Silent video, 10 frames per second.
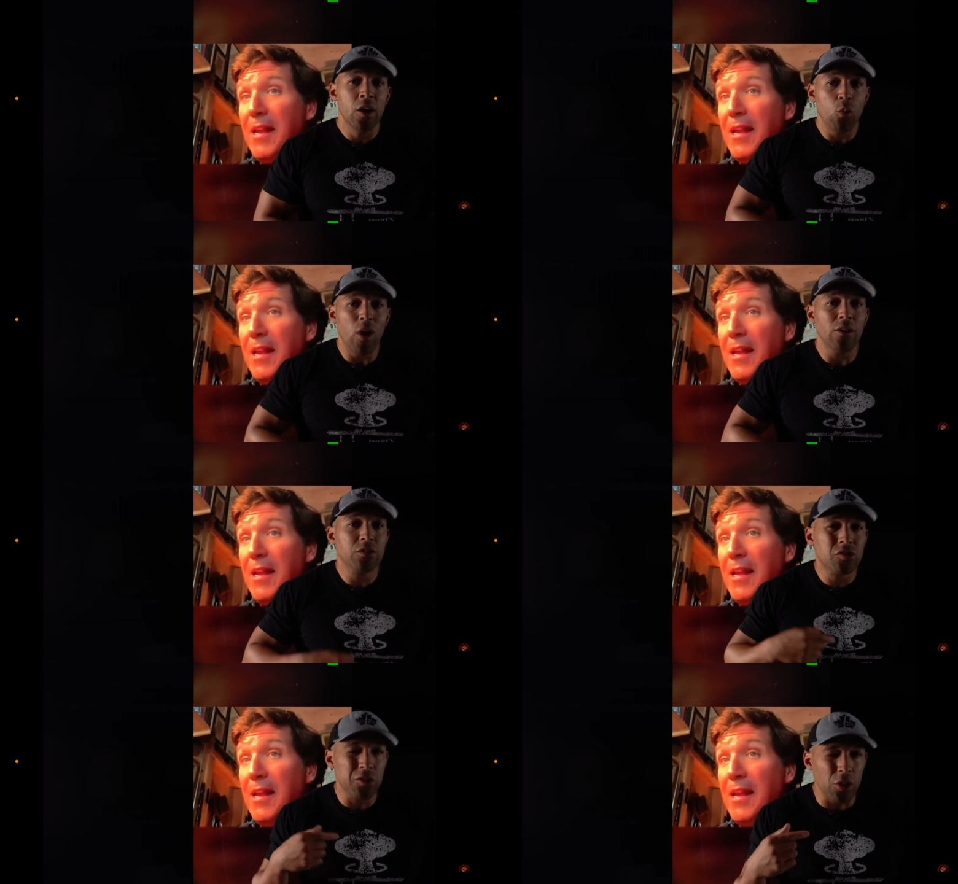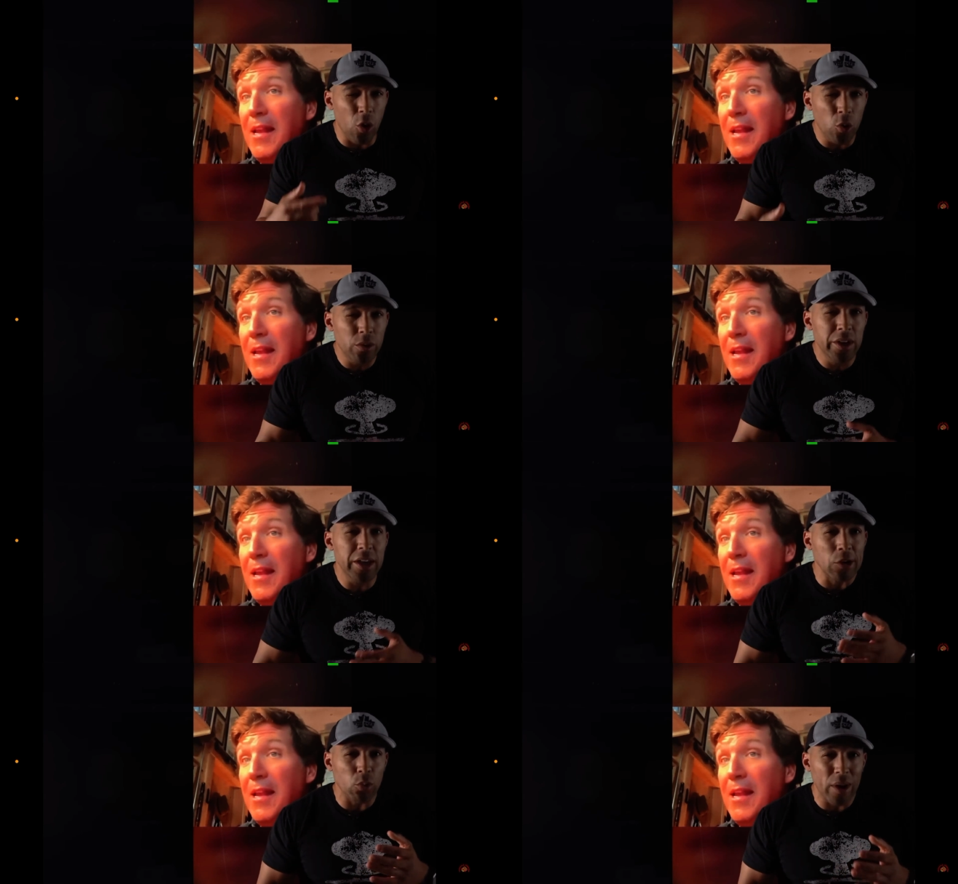Speaker 1: Well, slowly,
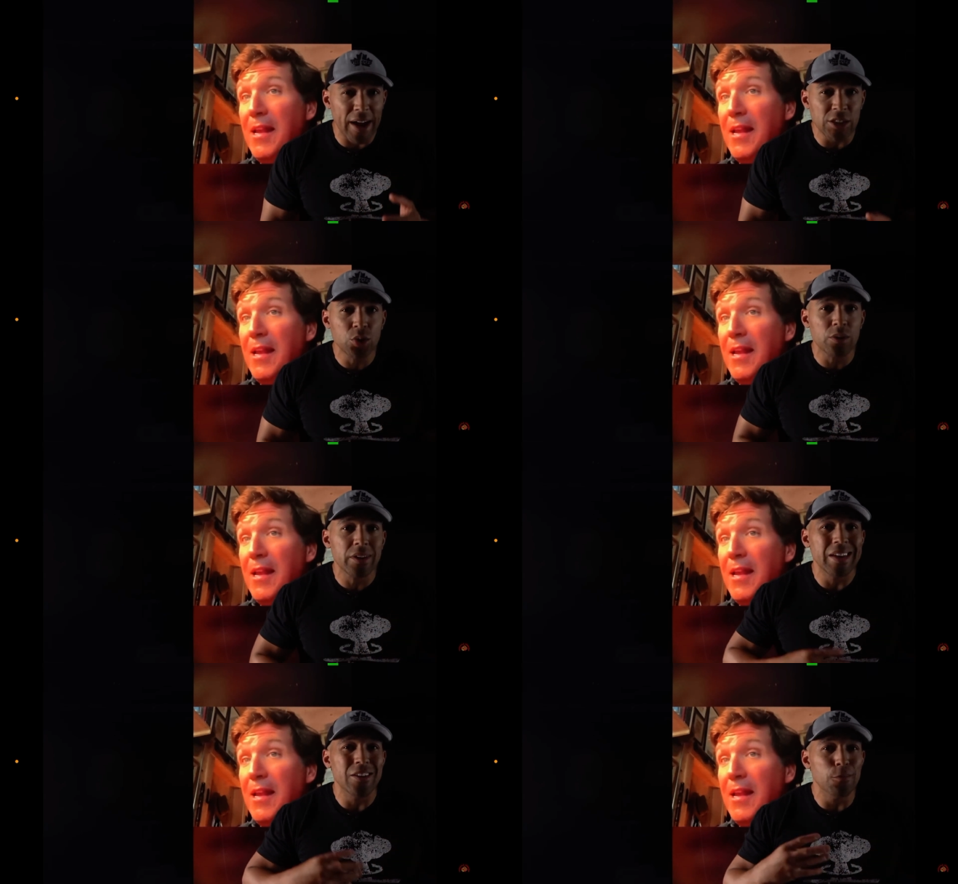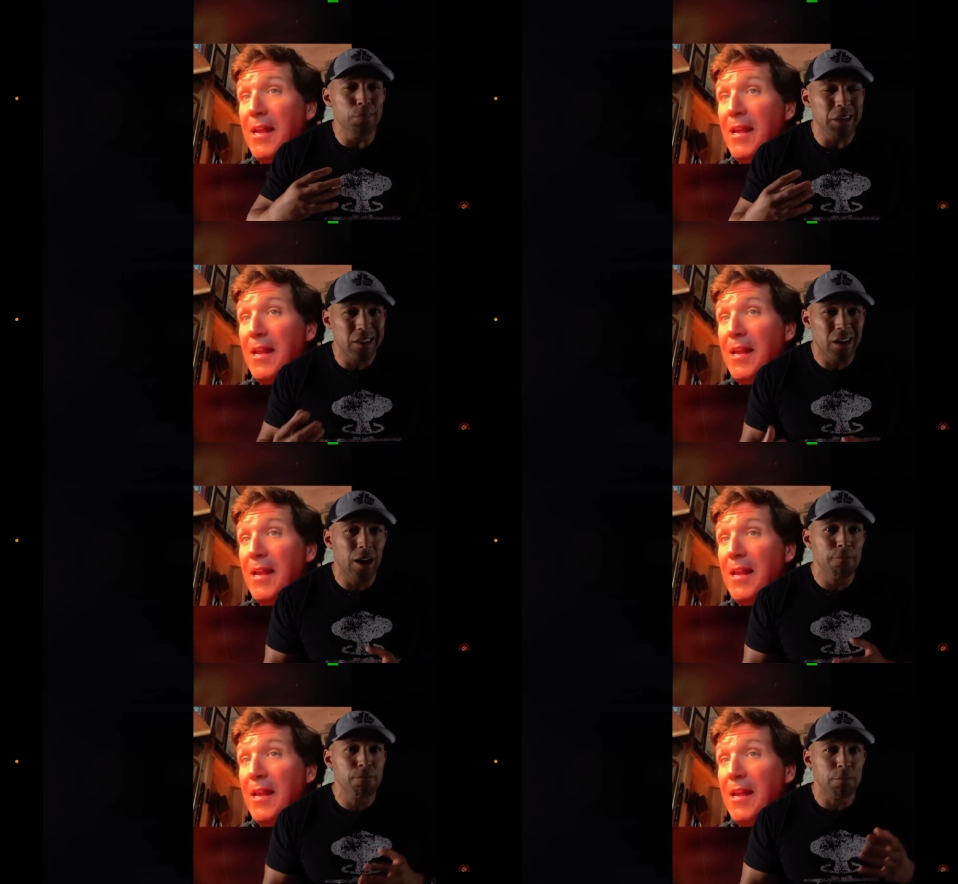gradually, you
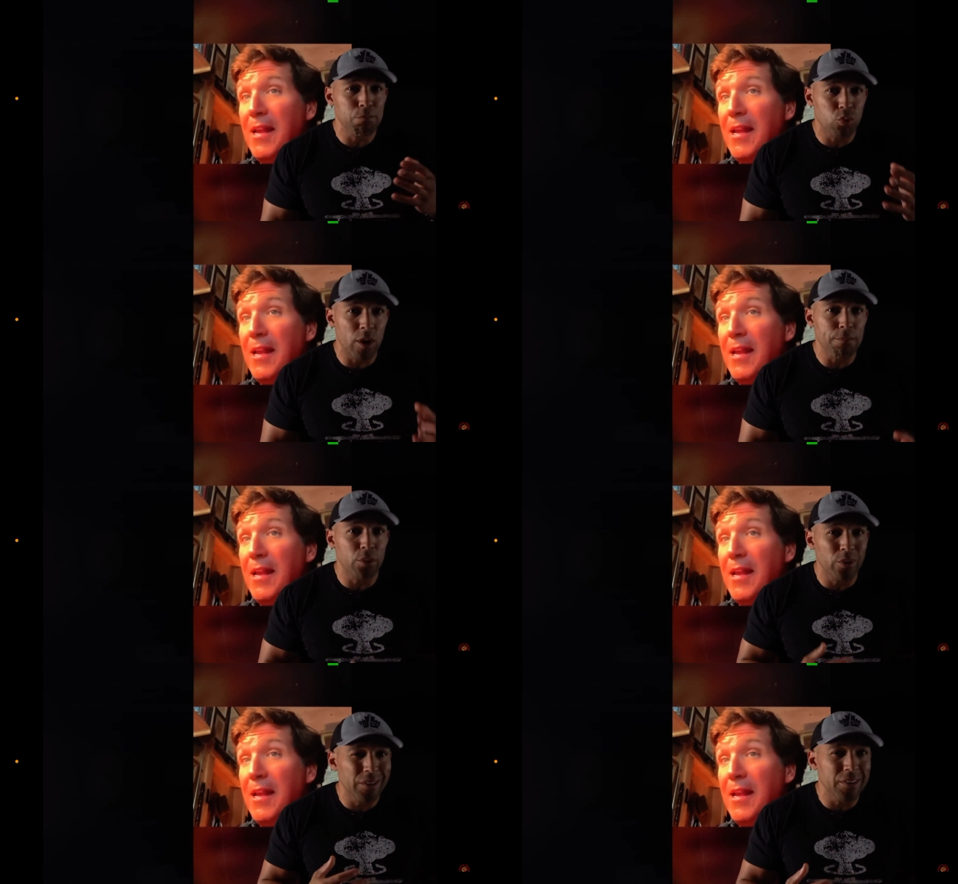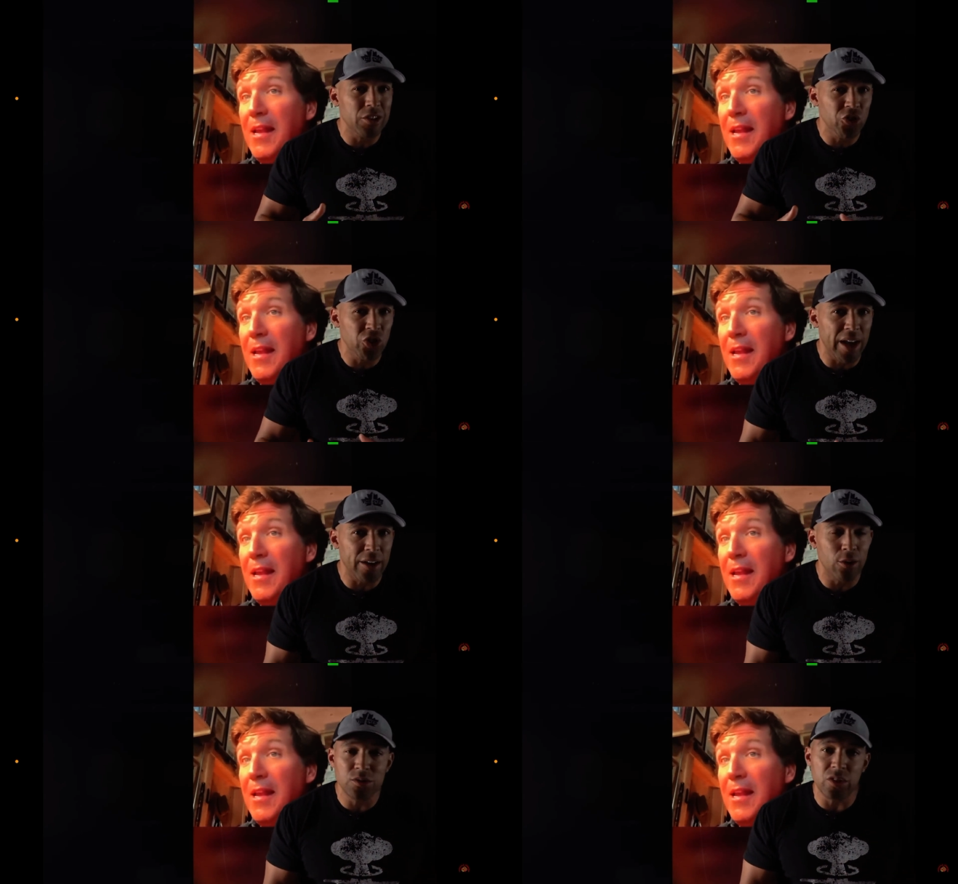become a prepper in the
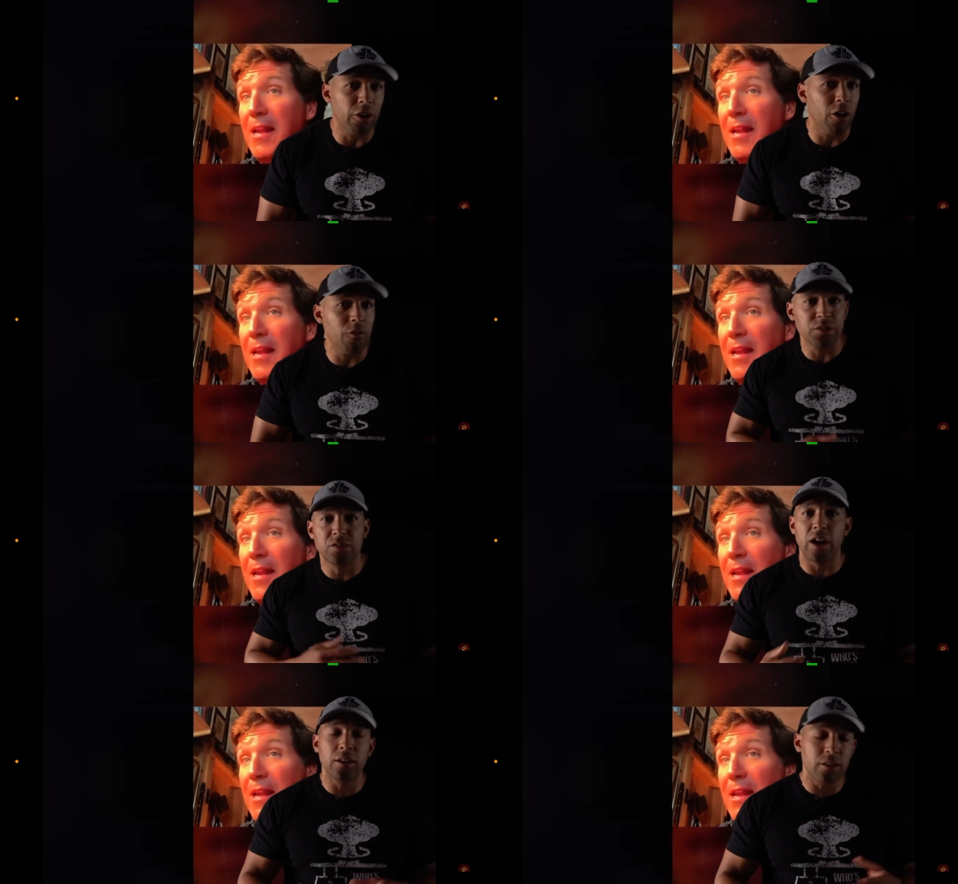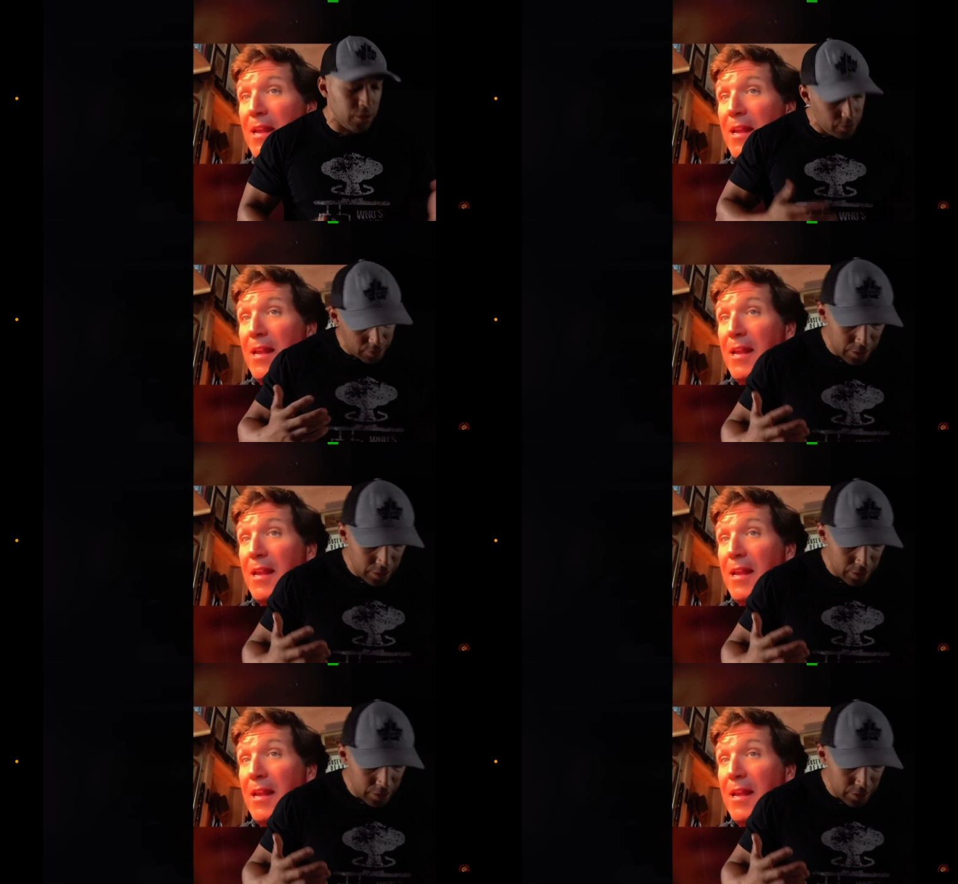shadows, and all of a sudden,